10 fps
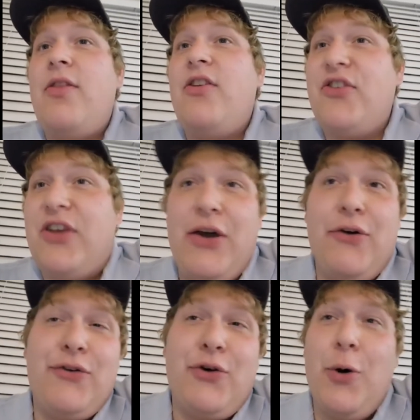The
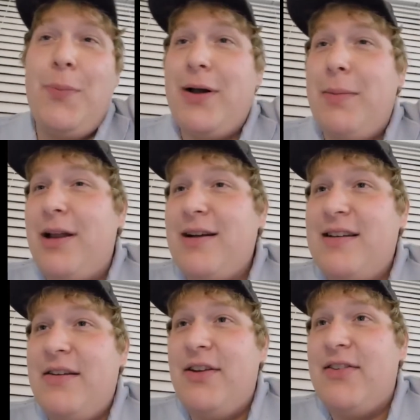scale, scope, and
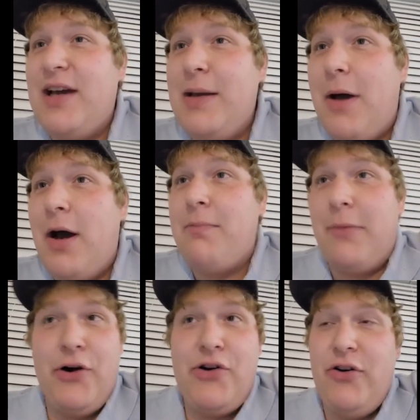complexity of this type of
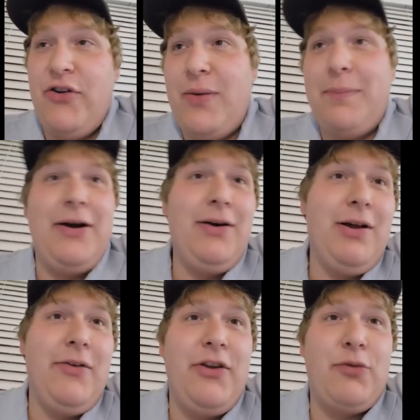merger is unparalleled.